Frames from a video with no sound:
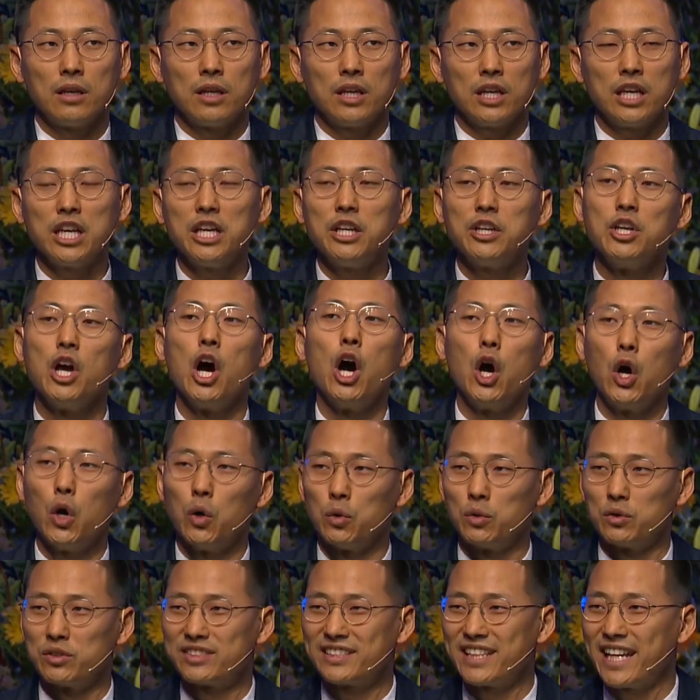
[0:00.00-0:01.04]
He
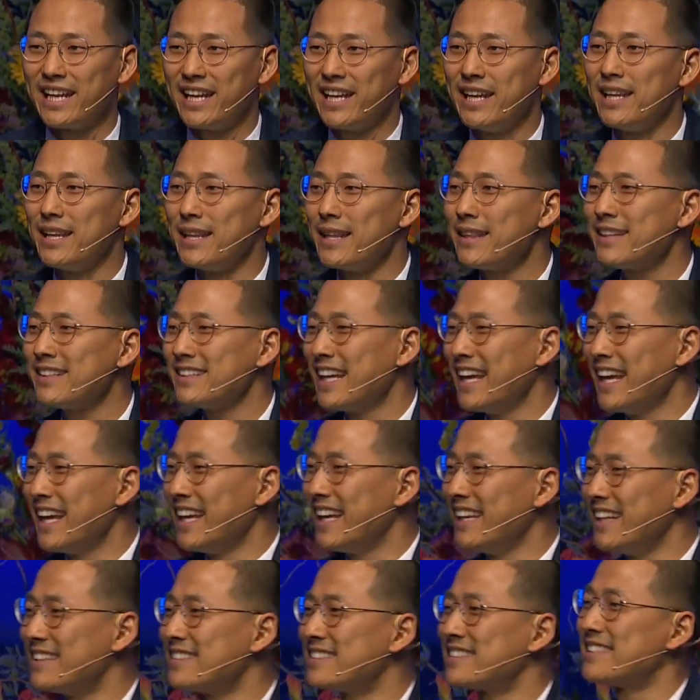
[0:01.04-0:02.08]
knows that
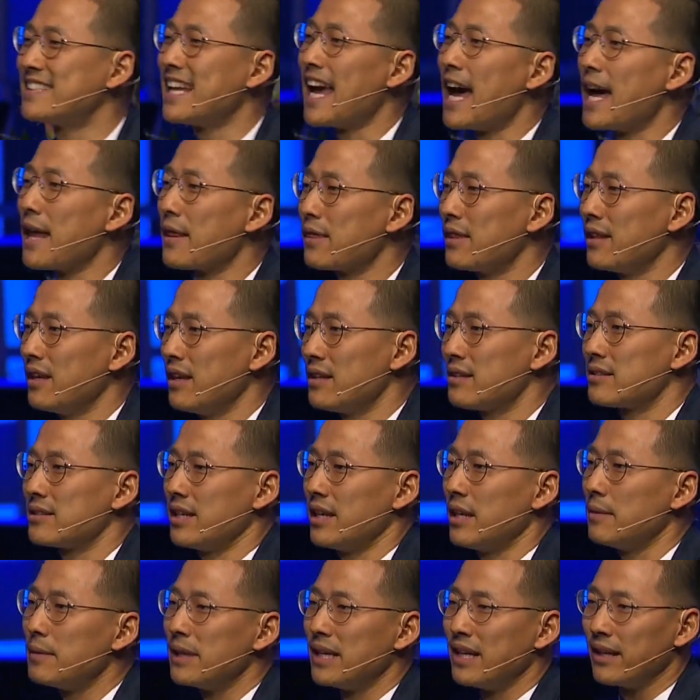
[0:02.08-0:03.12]
his death is
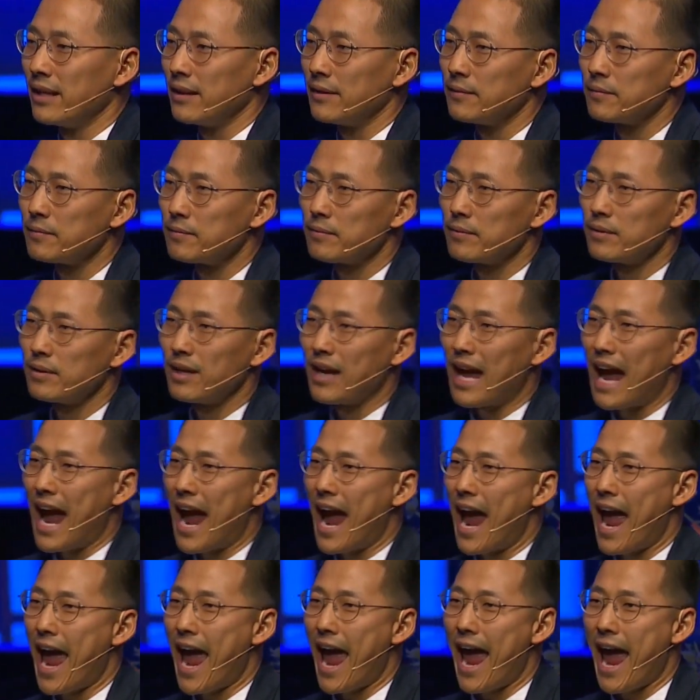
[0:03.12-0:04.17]
imminent,
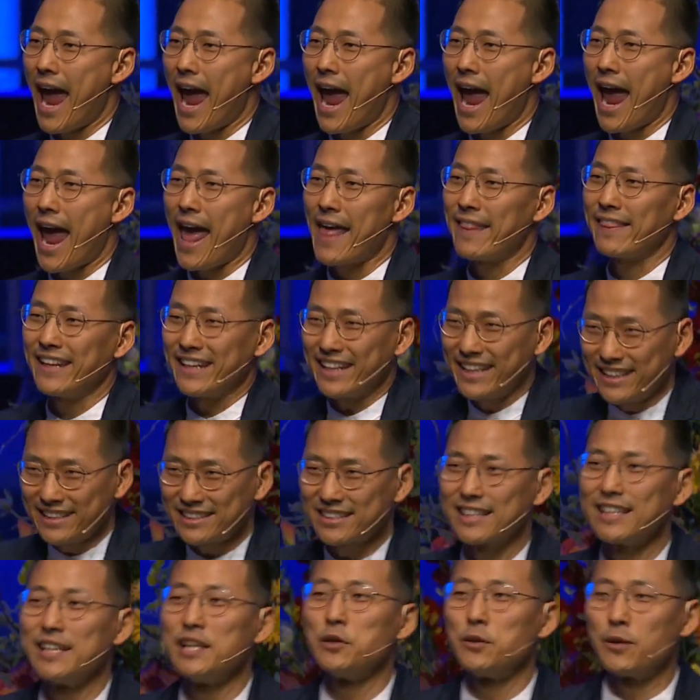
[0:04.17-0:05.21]
that he's
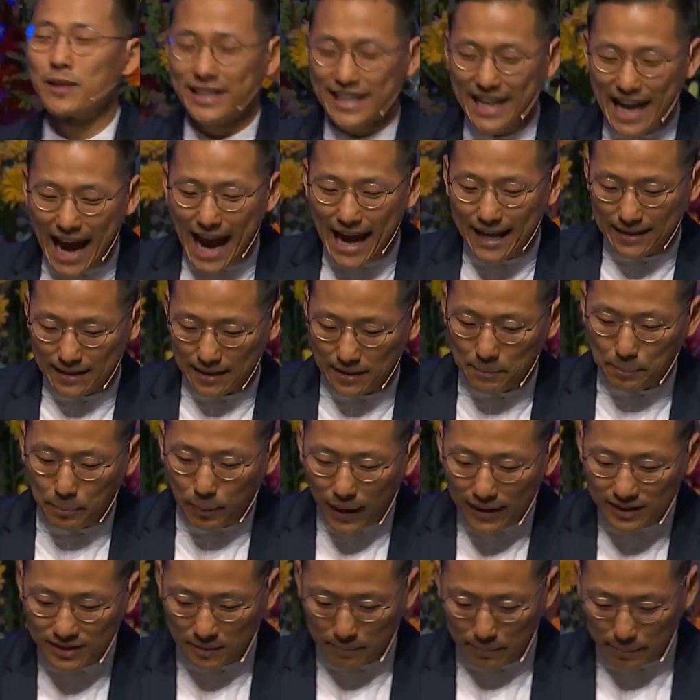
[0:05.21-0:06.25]
literally at the
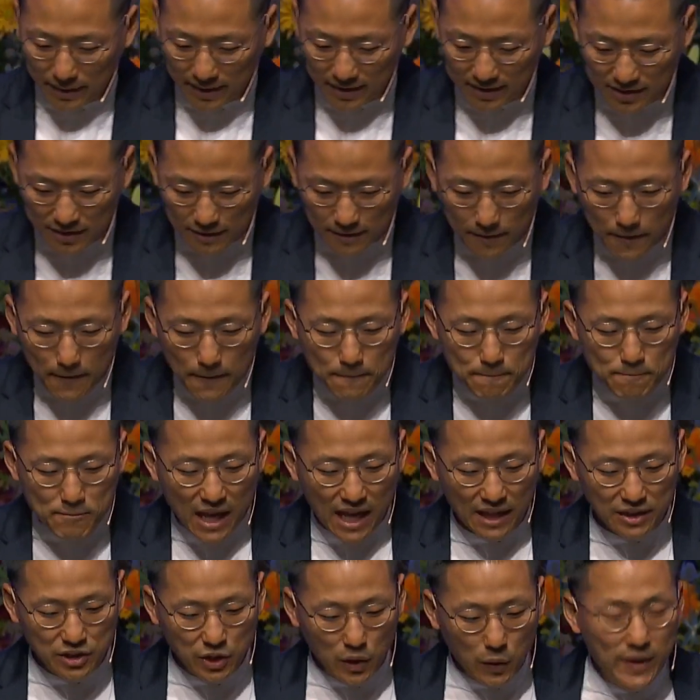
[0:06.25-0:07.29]
precipice,
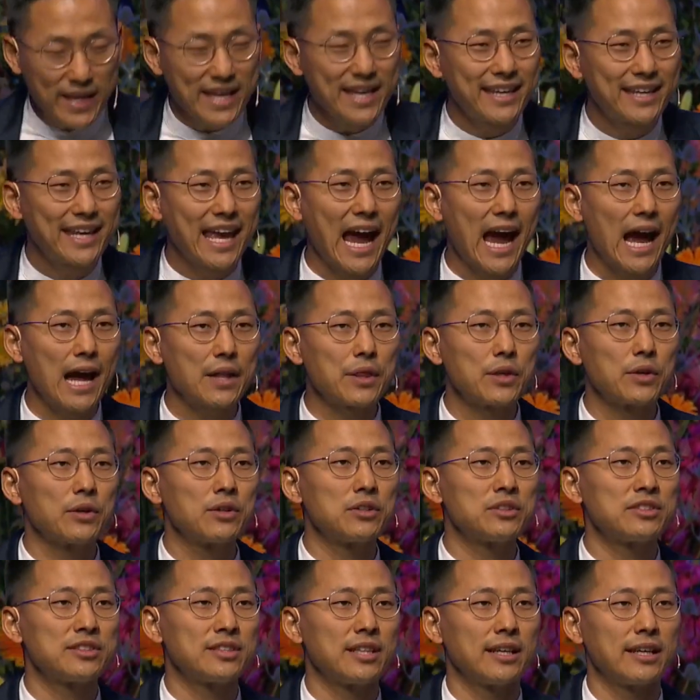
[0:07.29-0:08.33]
and so he
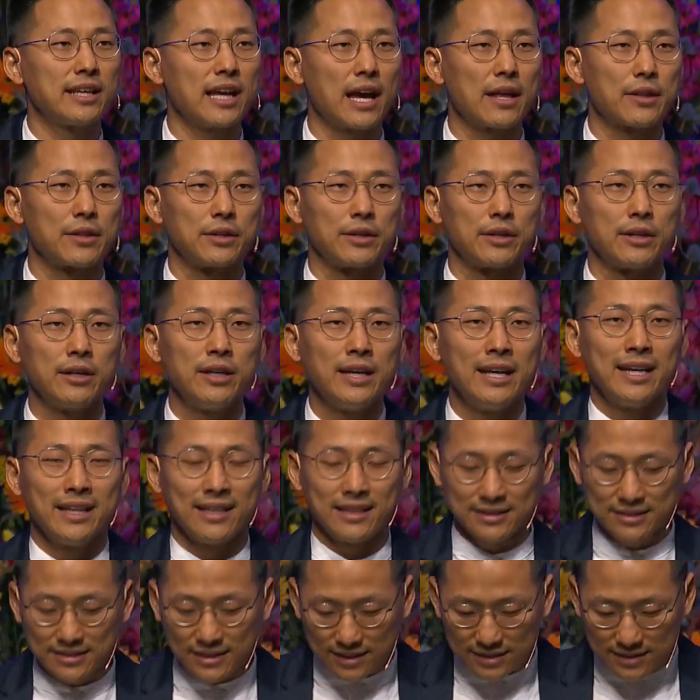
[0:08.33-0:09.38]
gathers together
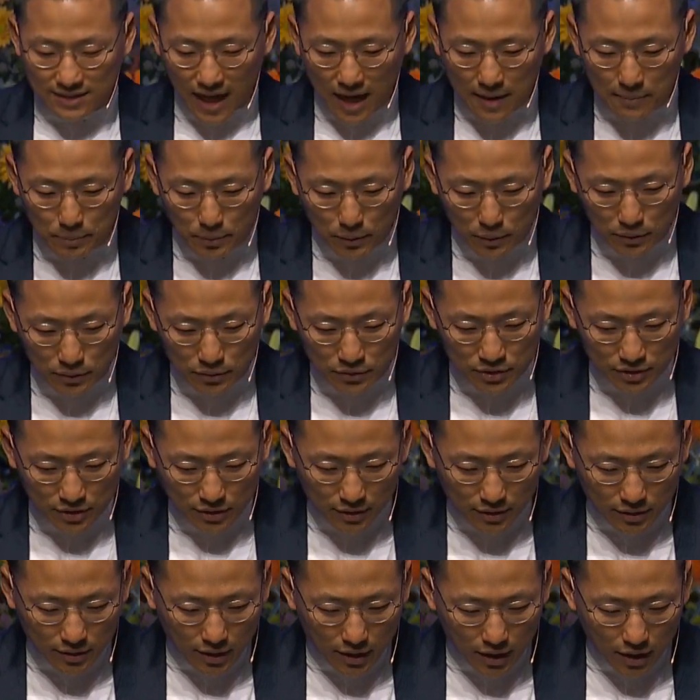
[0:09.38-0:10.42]
his disciples
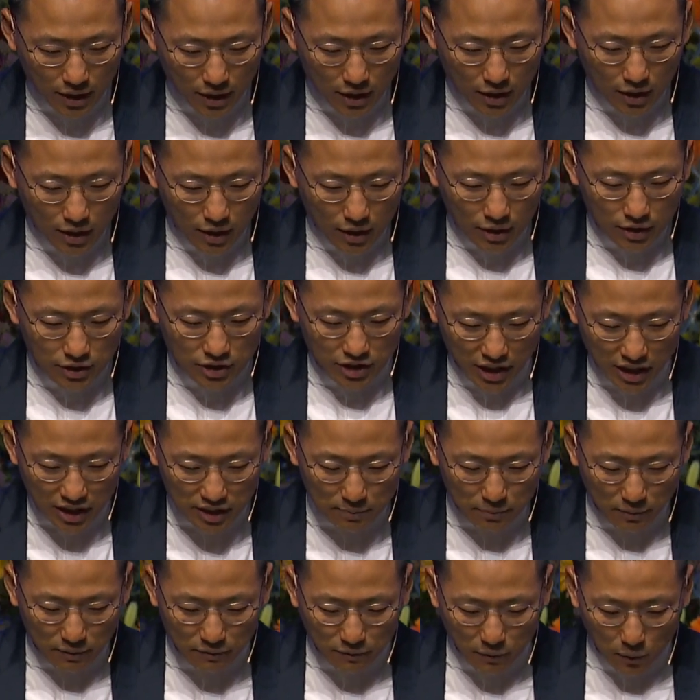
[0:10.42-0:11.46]
just
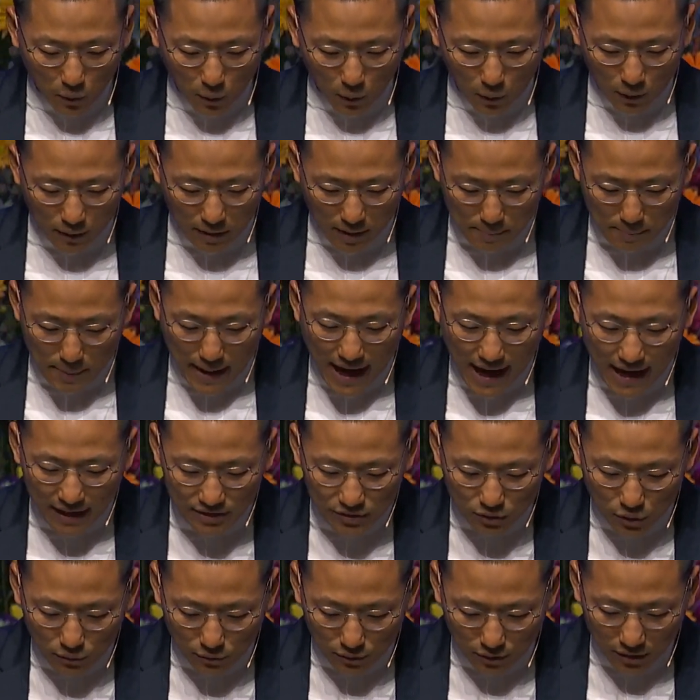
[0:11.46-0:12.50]
before the
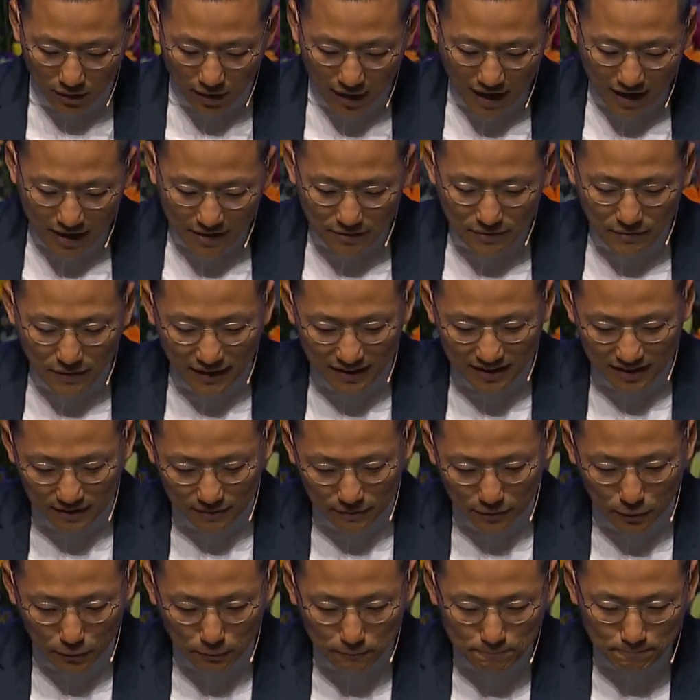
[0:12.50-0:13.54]
Passover
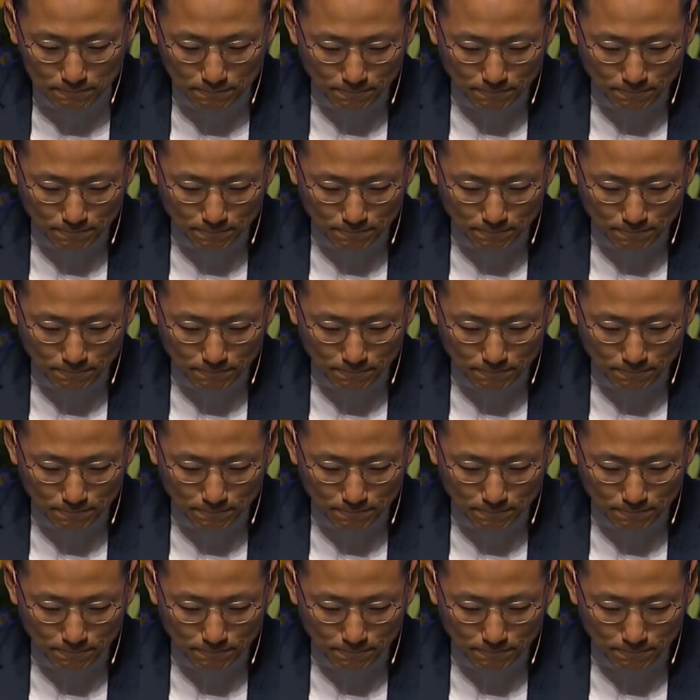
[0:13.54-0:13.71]
festival.